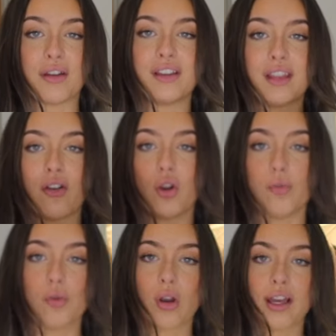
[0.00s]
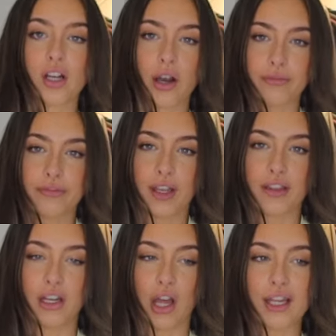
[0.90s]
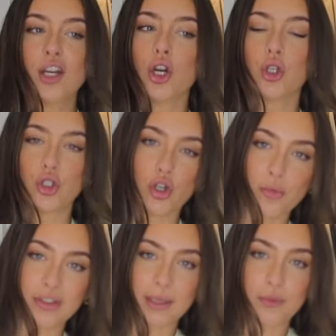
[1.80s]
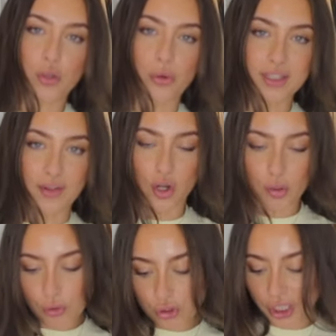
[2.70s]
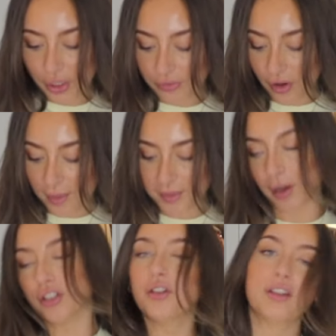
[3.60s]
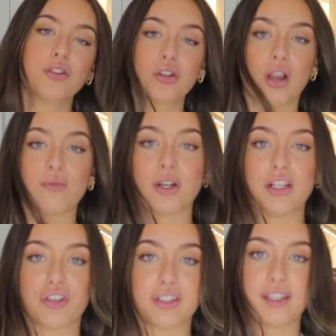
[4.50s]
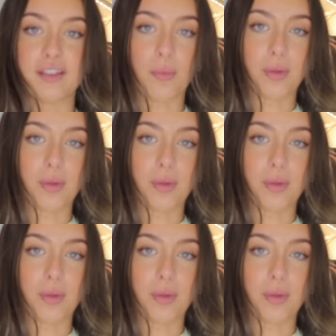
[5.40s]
I think they're a lot more like comfier than like normal denim shorts. They're a lot more chill vibes, but I do think you could like really dress these up.